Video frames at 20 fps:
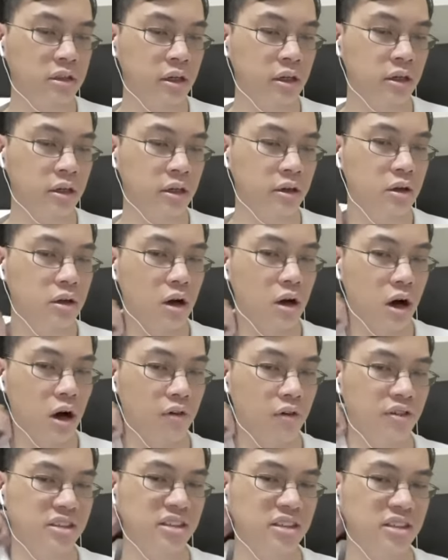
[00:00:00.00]
Uh,
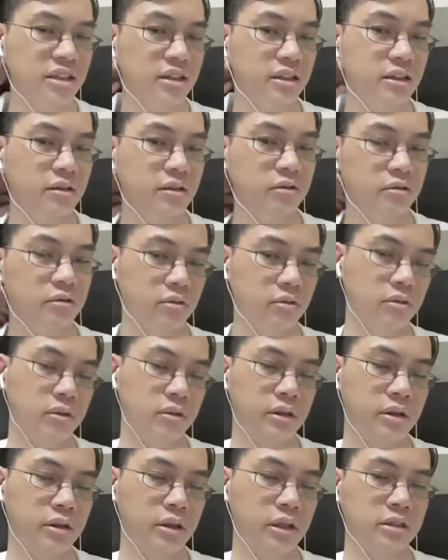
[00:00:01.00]
obviously,
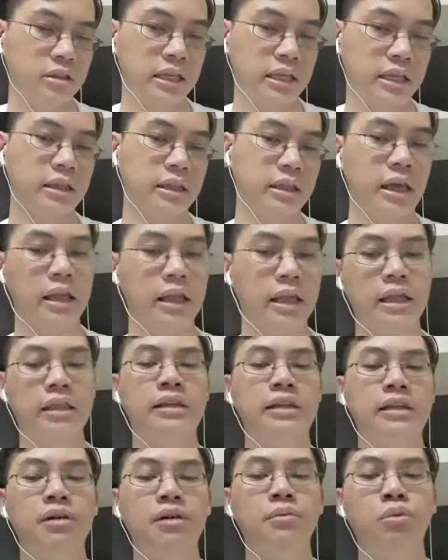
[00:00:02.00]
that's like they had an entire